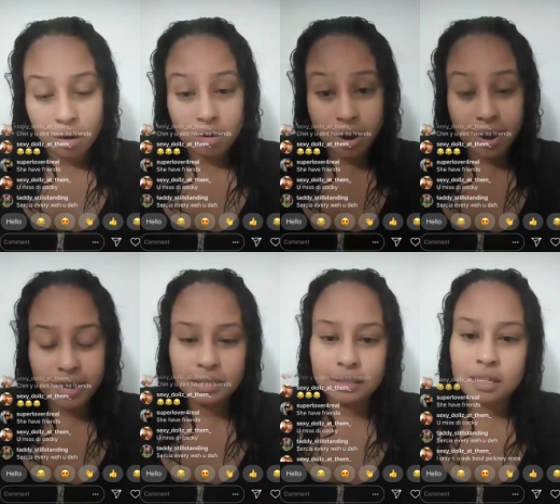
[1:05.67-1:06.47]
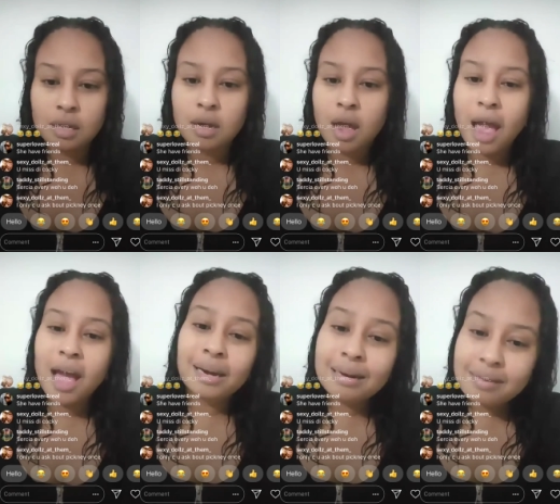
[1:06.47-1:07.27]
Right? I
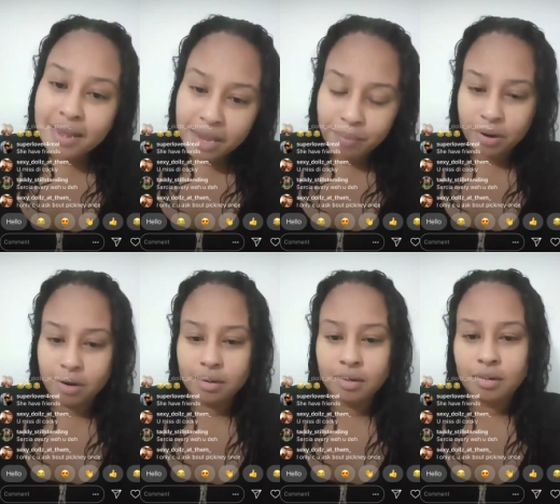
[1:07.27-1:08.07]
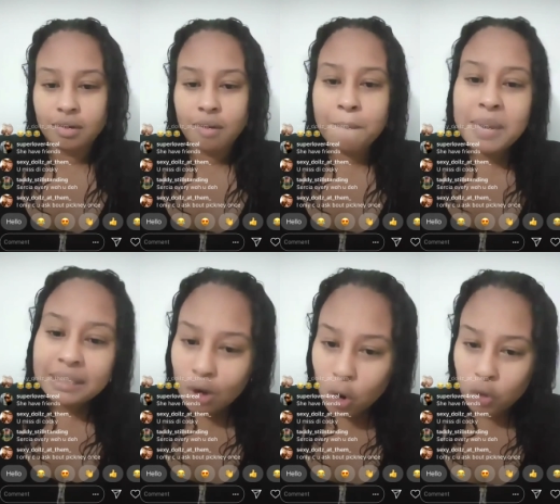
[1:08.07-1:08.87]
had a neighbor,
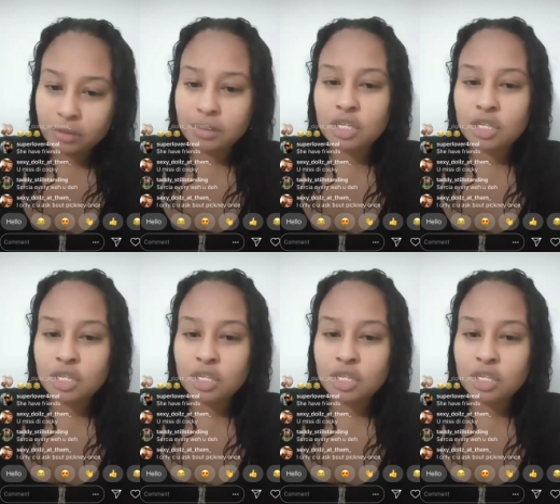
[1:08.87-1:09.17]
Miss Hunt.